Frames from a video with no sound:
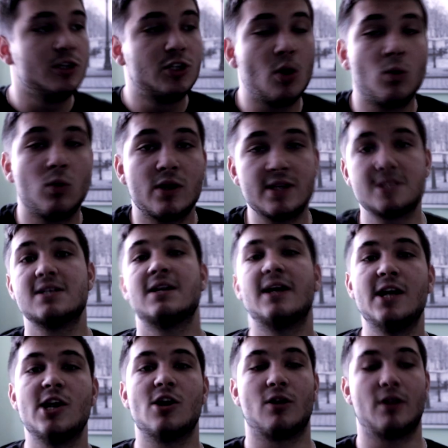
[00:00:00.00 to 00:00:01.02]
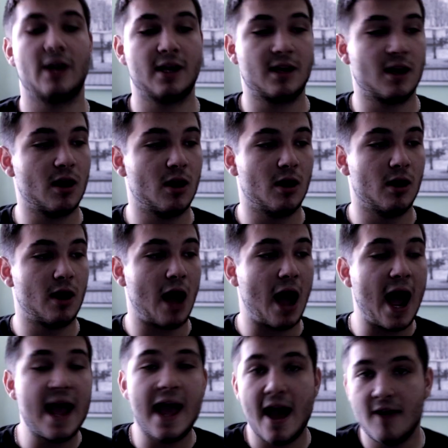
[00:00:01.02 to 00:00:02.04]
yo, listen here, like,
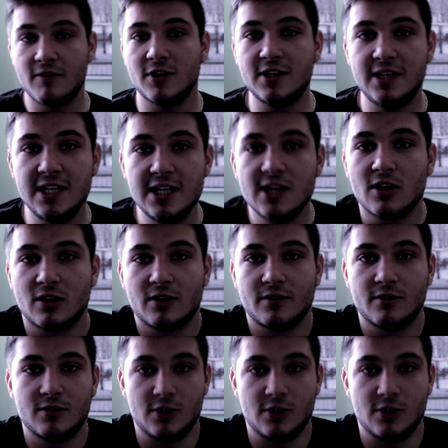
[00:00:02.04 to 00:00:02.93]
I have a deal,